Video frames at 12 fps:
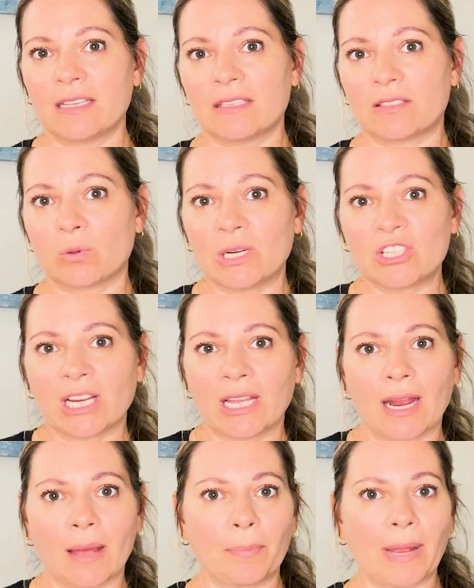switching it
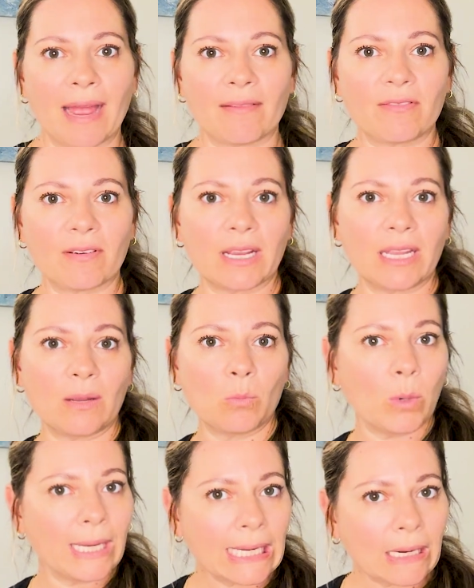up every
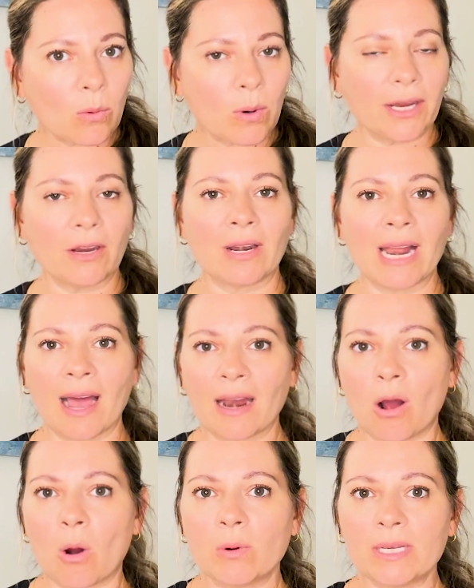week where you're not
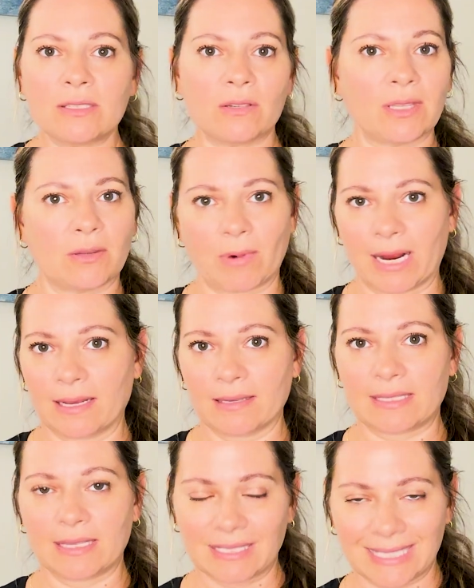always doing
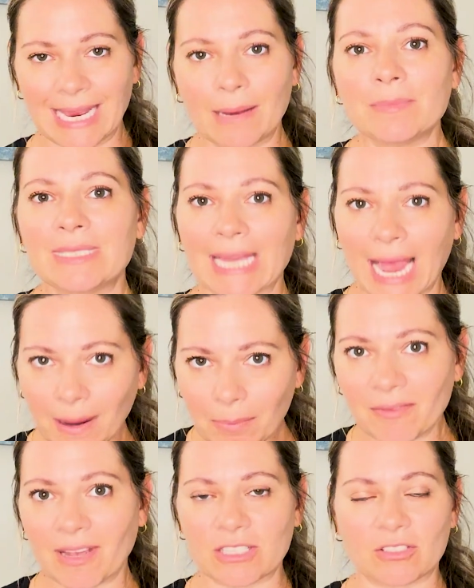the same type
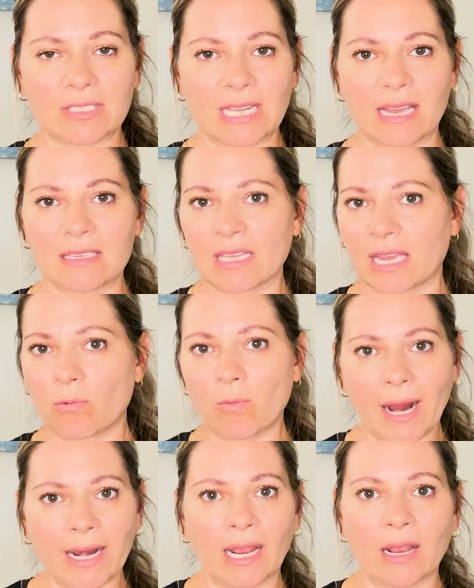of exercise like
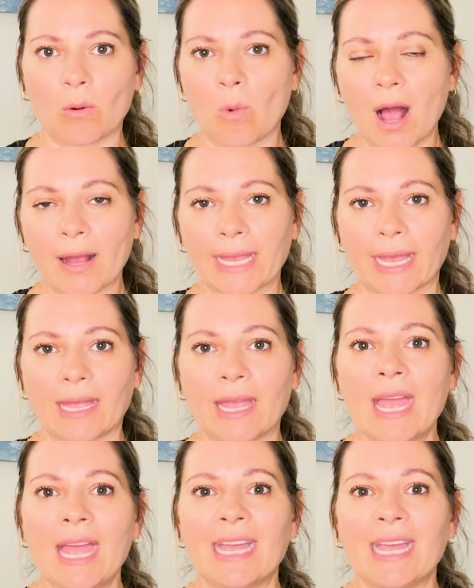running or walking,